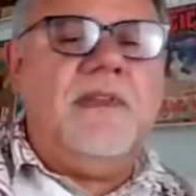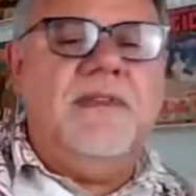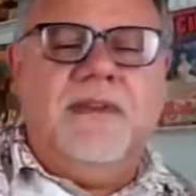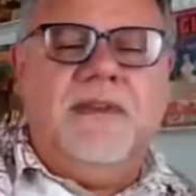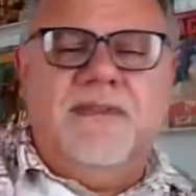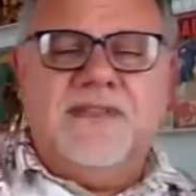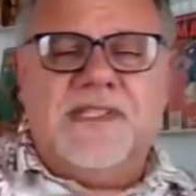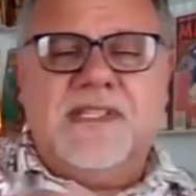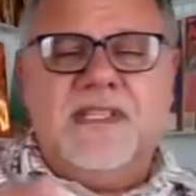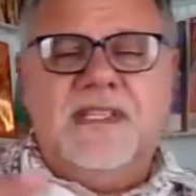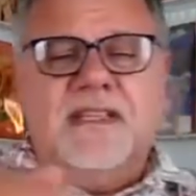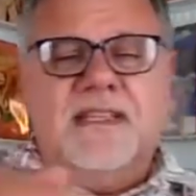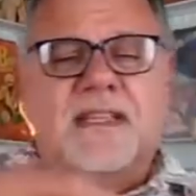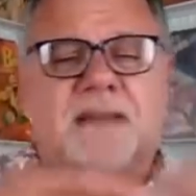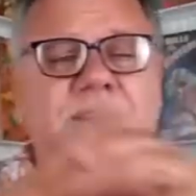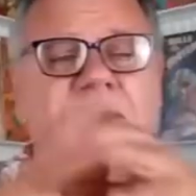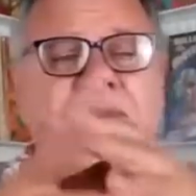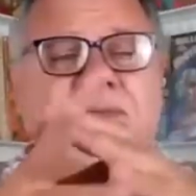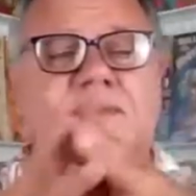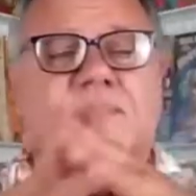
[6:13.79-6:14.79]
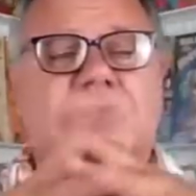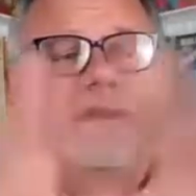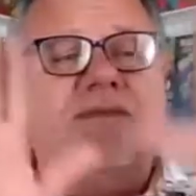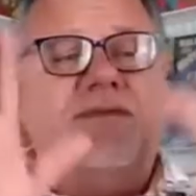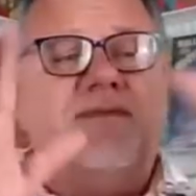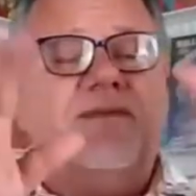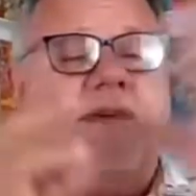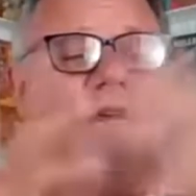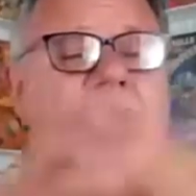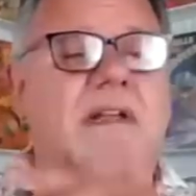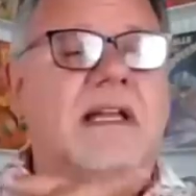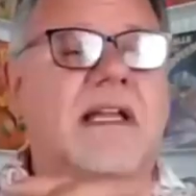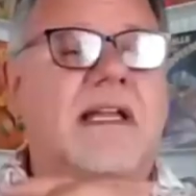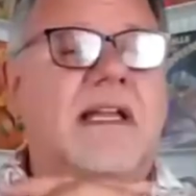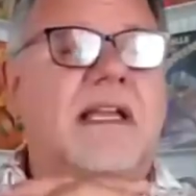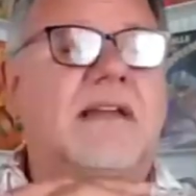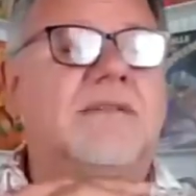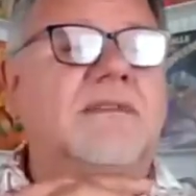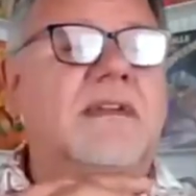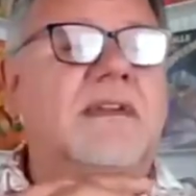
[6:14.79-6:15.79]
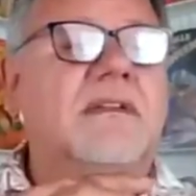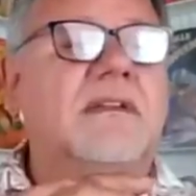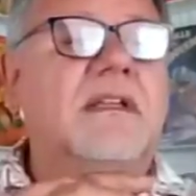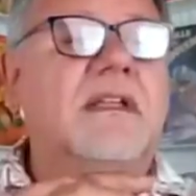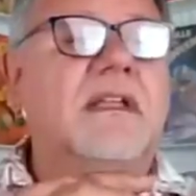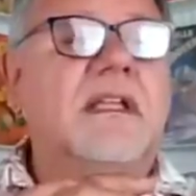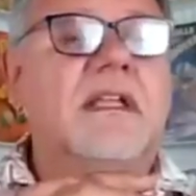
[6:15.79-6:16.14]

Ever seen that before? I haven't.